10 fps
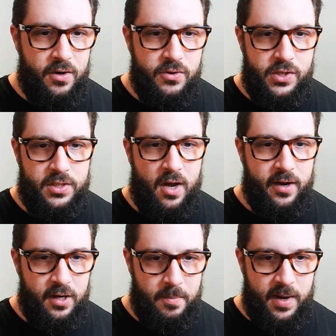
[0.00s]
usually
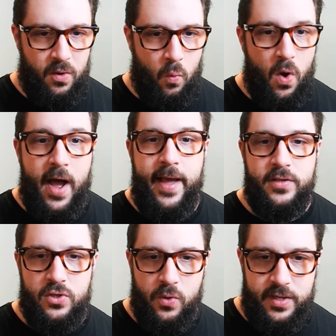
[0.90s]
talking about
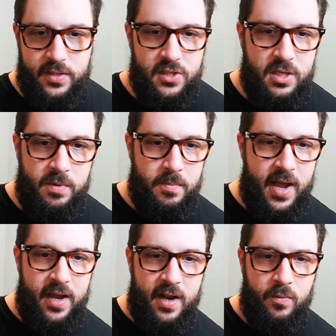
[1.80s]
wise choices to be
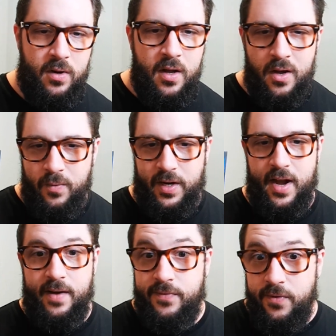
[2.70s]
made, and we kind
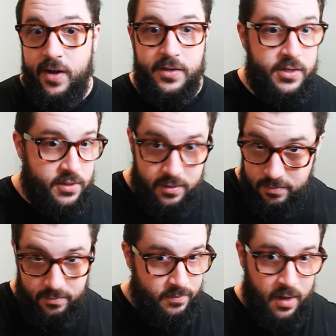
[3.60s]
of have fun.
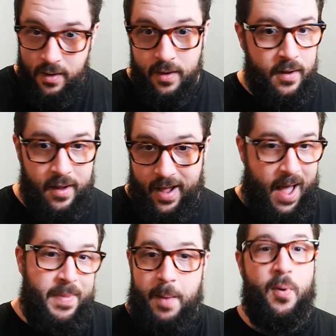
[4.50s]

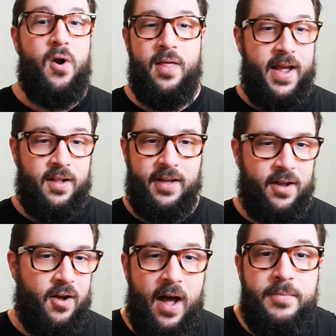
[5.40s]
I'm not part of that clique
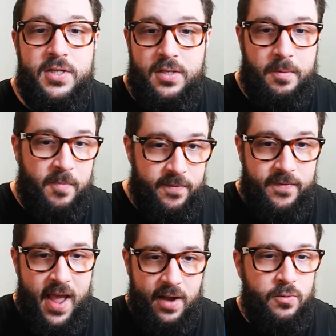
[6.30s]
at all. I'm just a
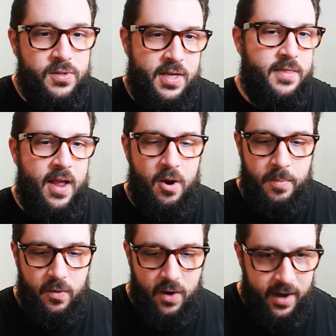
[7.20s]
fan who's in there.
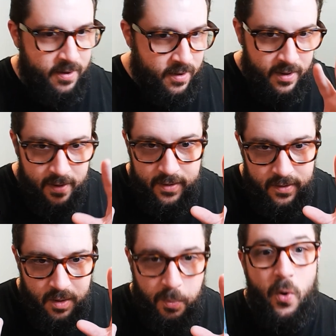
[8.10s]
But right,
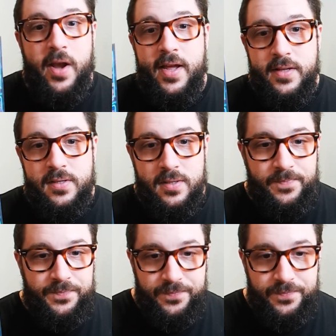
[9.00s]
the point is,